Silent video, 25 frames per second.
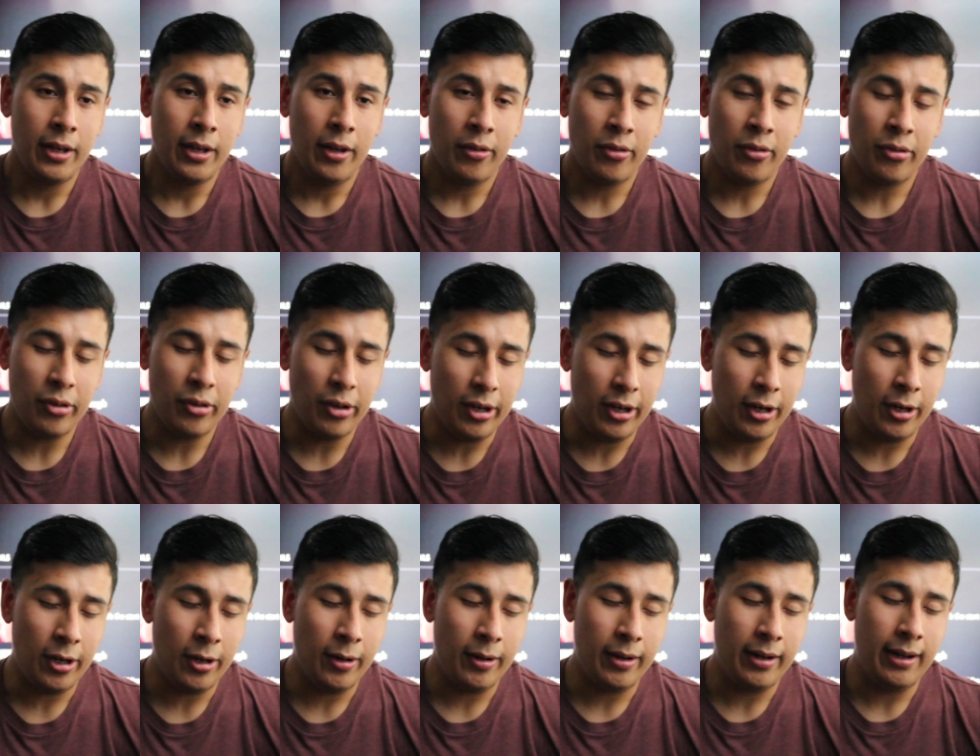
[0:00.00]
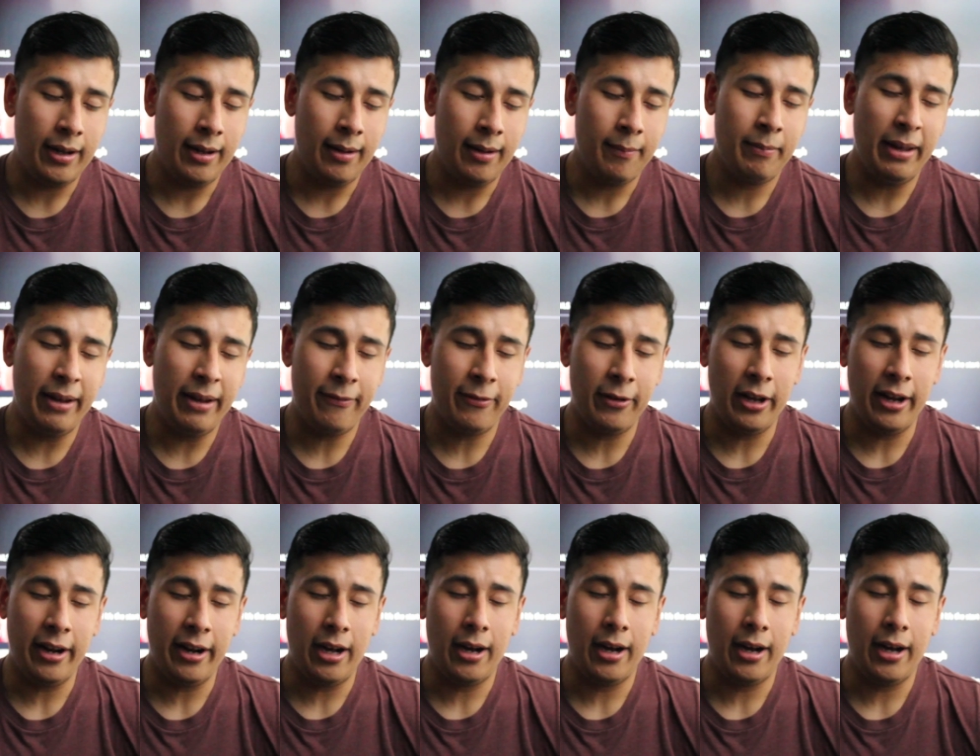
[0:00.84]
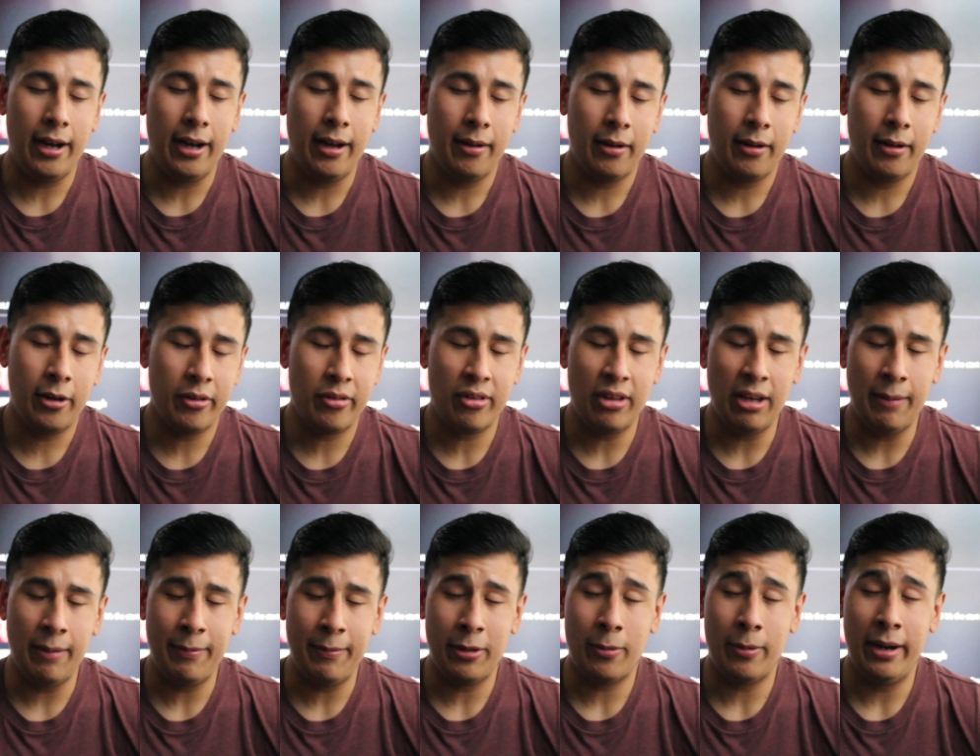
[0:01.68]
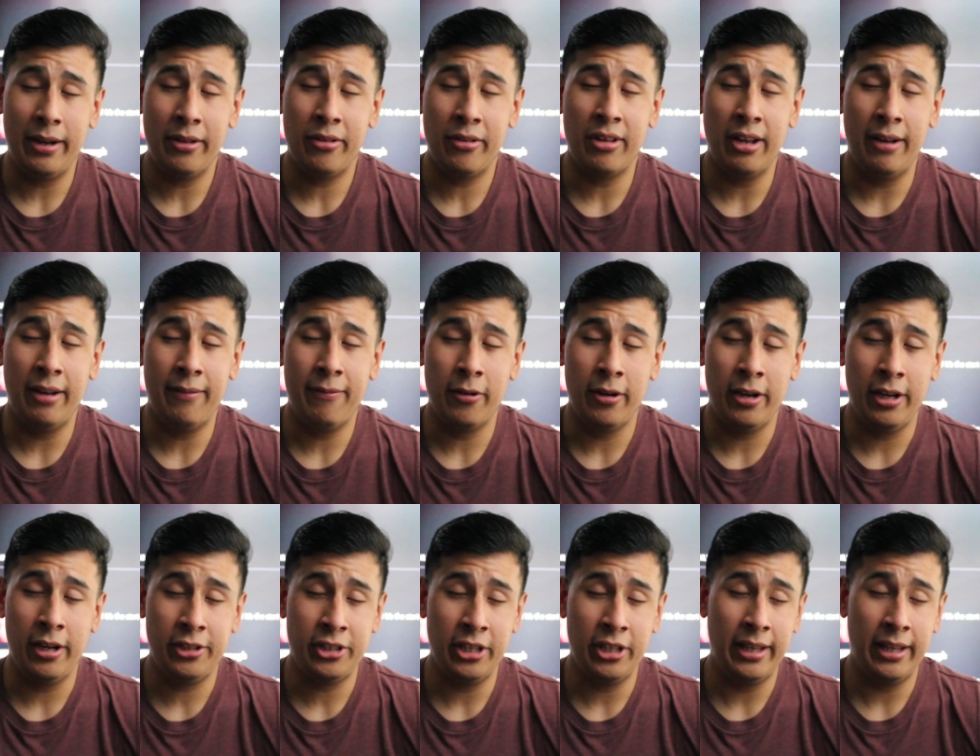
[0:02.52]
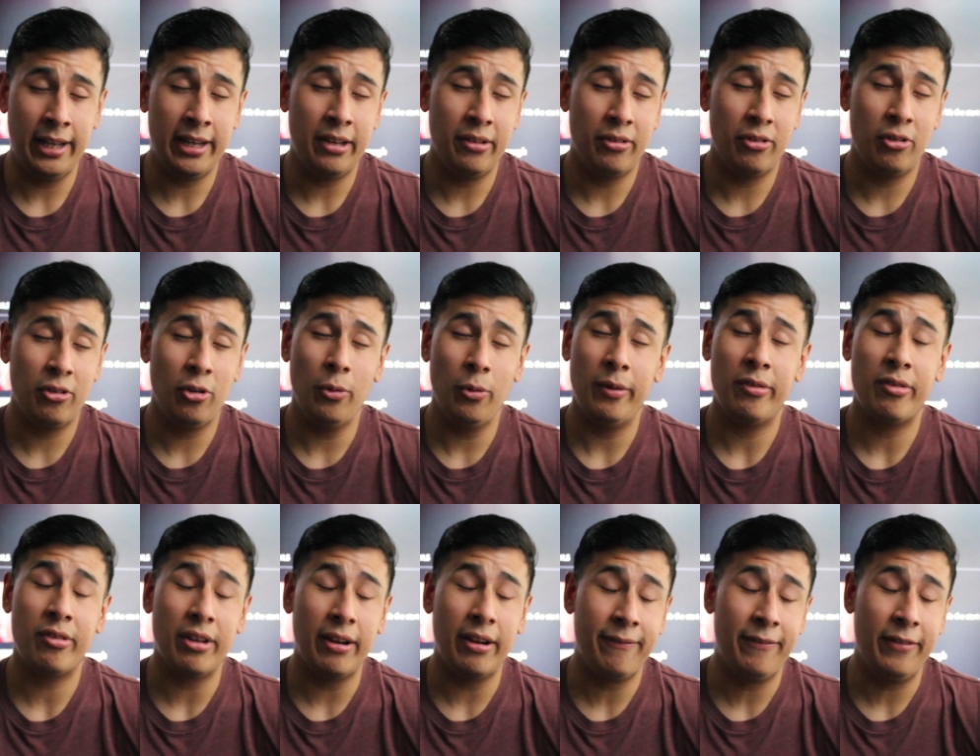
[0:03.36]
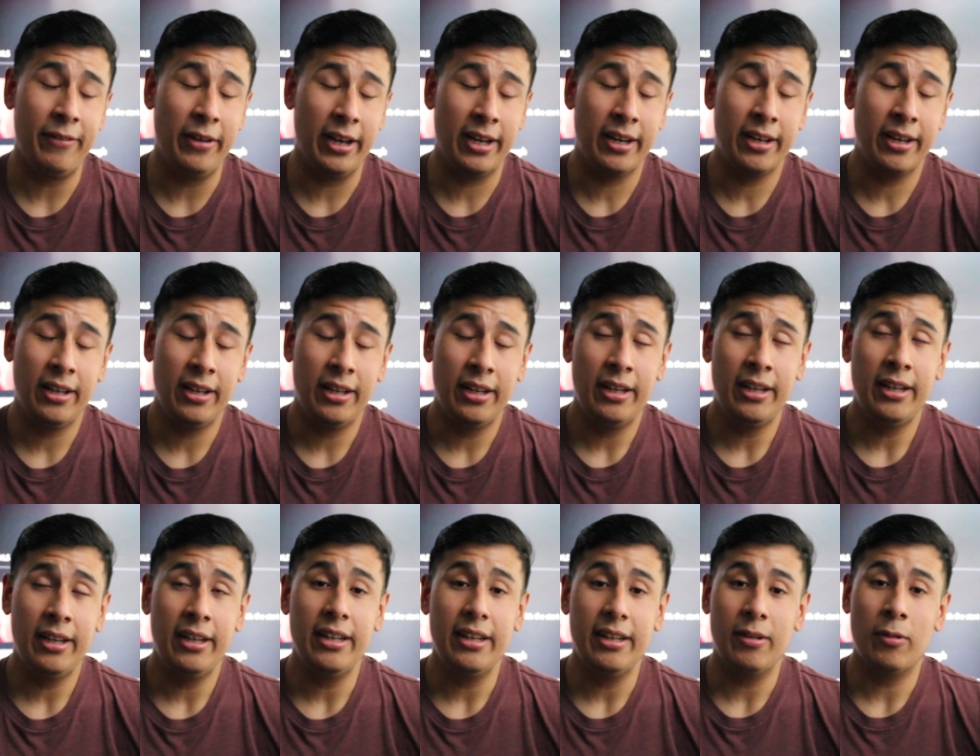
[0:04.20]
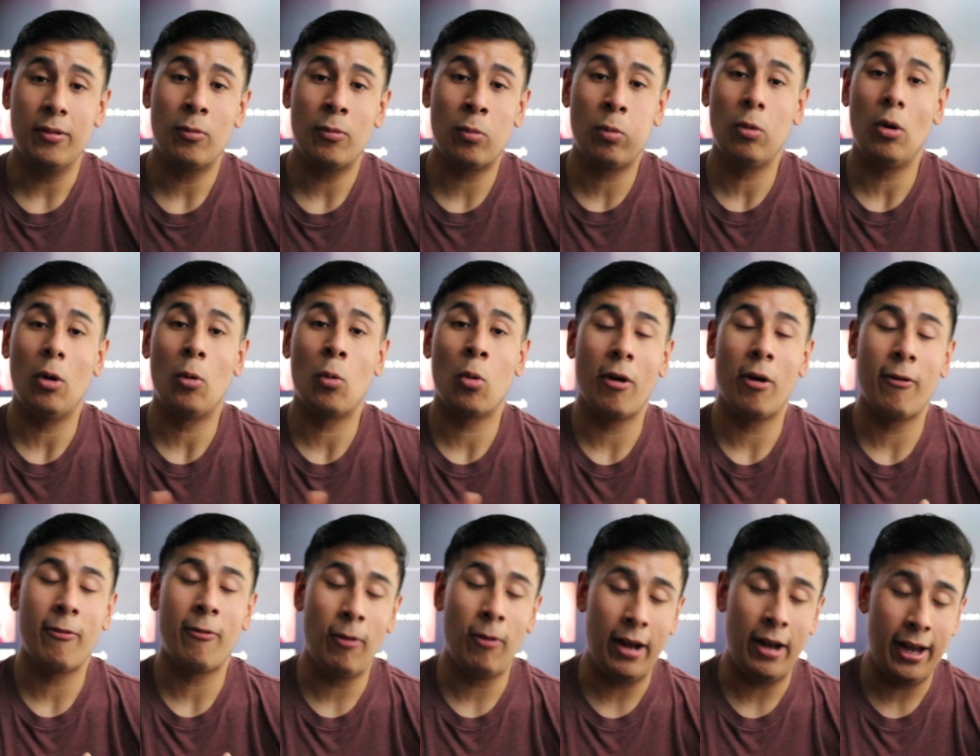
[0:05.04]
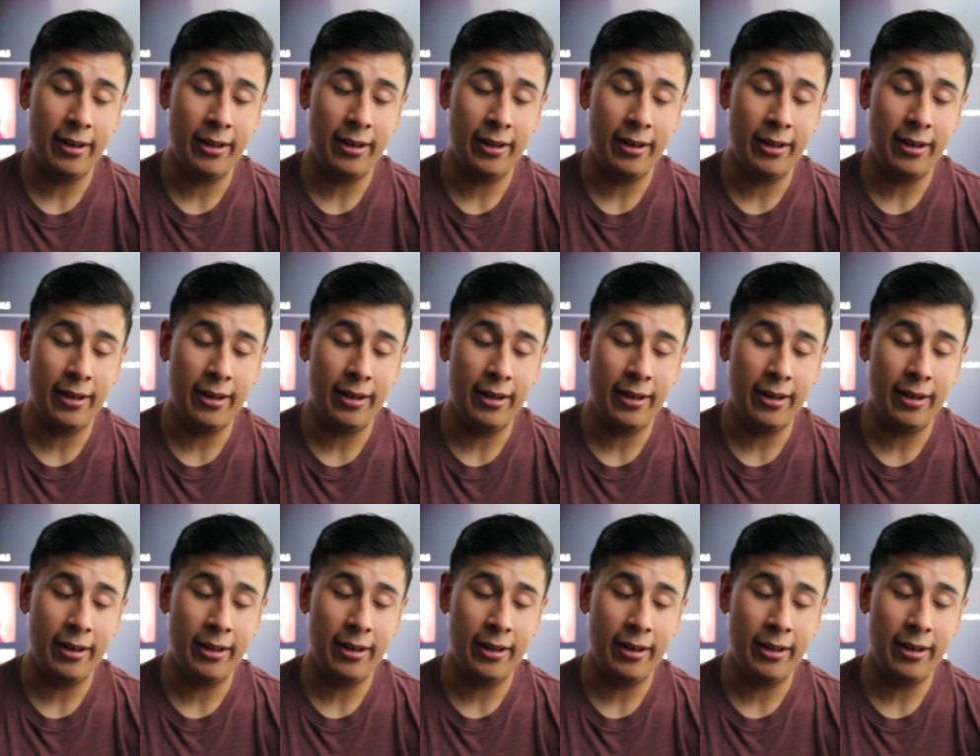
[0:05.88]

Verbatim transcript: So um, definitely a good step in the right step for E J. Like, he's doing something worthwhile with